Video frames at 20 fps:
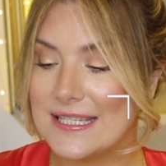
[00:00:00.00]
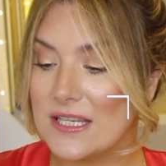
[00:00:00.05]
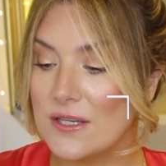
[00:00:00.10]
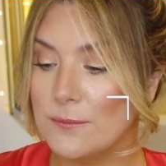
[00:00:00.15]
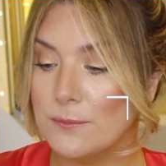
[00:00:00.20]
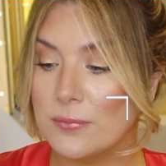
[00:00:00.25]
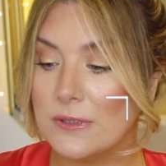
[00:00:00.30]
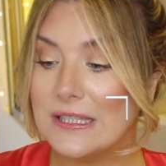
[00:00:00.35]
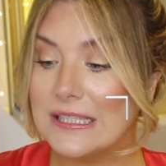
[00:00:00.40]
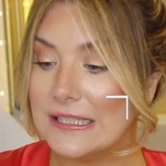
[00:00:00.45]

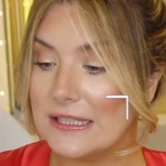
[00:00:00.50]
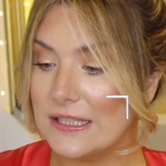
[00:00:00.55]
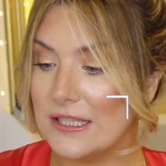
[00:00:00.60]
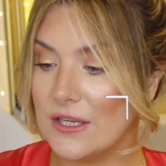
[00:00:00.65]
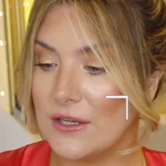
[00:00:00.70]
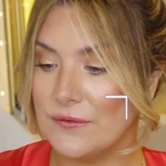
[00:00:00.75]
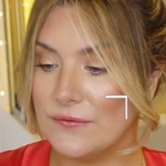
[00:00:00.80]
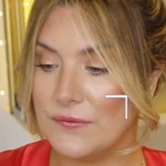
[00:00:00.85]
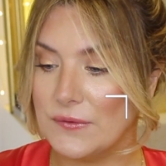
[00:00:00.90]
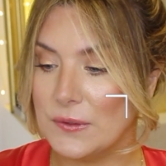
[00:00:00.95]
completely
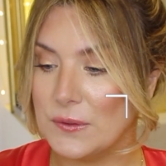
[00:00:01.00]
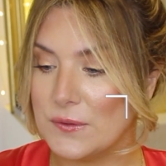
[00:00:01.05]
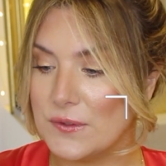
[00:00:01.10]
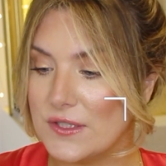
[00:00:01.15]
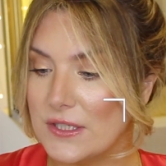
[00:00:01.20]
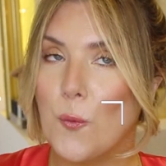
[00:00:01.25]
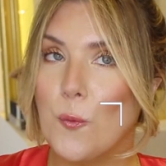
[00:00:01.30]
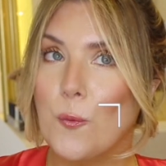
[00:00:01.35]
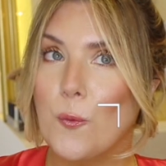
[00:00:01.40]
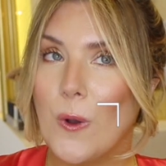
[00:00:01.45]

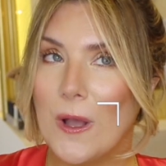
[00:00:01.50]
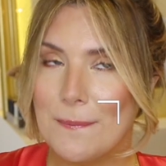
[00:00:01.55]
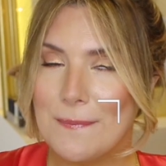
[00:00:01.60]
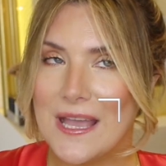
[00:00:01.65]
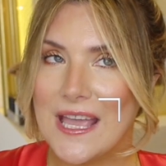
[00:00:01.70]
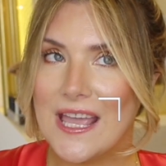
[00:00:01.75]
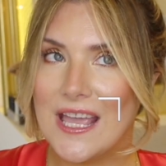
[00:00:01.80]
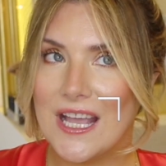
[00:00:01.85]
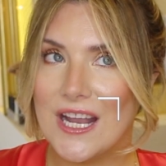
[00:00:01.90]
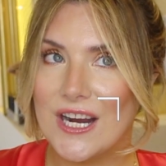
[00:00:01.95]
confused when
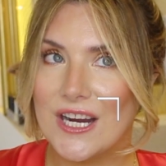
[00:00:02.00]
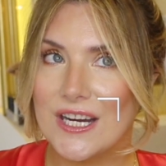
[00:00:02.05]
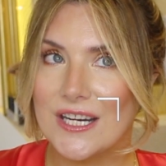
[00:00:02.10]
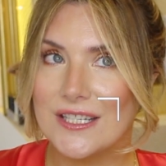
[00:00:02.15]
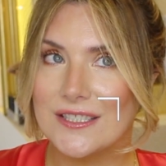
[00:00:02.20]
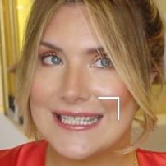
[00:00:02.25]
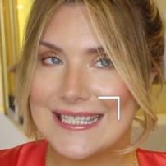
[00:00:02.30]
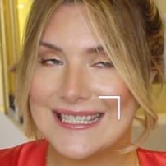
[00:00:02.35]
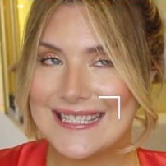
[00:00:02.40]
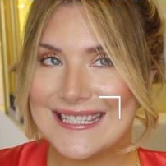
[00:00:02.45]
my
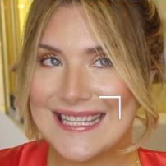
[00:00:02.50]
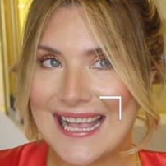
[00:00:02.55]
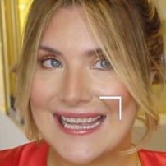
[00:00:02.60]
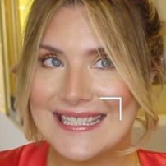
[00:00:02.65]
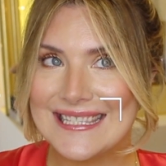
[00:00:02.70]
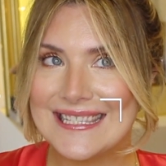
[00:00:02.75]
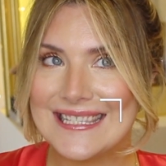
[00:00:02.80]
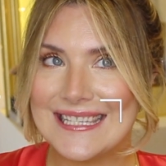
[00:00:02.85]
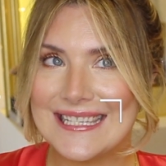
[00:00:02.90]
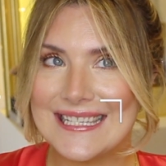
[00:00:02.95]
hair
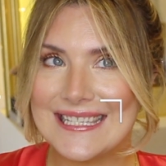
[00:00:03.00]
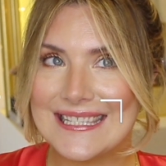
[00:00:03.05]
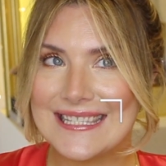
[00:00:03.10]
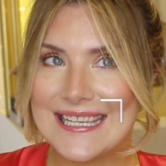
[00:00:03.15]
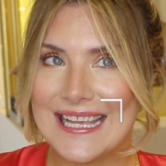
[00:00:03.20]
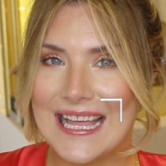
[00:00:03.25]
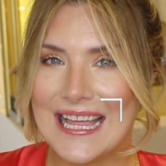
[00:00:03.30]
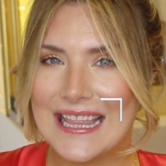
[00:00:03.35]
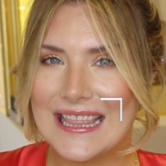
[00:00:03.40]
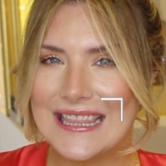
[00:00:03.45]
senses
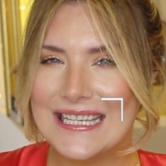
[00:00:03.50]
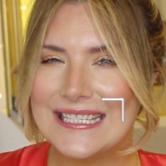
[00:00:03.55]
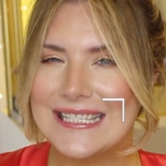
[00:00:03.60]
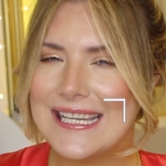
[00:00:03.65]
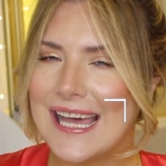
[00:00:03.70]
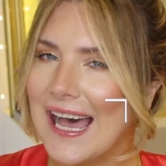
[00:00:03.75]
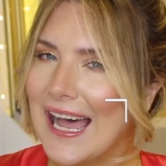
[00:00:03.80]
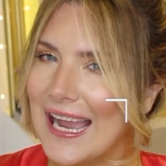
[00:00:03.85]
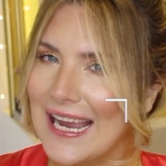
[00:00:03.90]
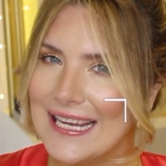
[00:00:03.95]
the
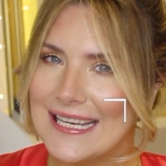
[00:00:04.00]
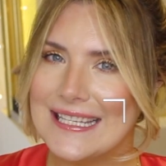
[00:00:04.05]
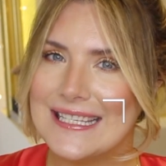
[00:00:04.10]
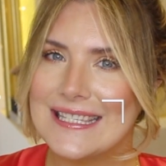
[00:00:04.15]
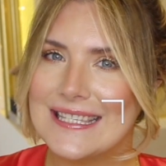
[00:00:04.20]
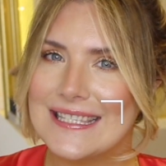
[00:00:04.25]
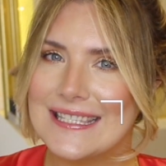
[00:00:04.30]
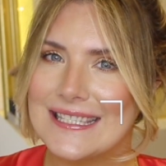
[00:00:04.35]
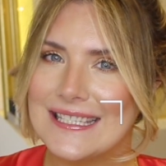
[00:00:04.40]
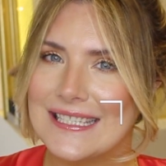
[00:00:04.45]

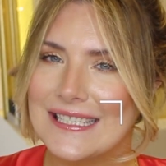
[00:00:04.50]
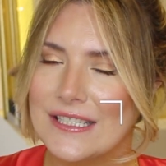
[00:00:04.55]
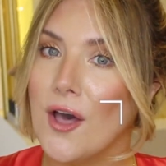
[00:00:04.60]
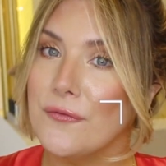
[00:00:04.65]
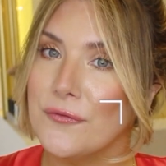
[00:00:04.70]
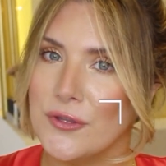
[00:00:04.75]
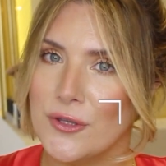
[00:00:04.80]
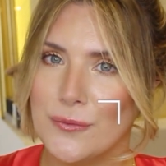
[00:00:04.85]
tiniest of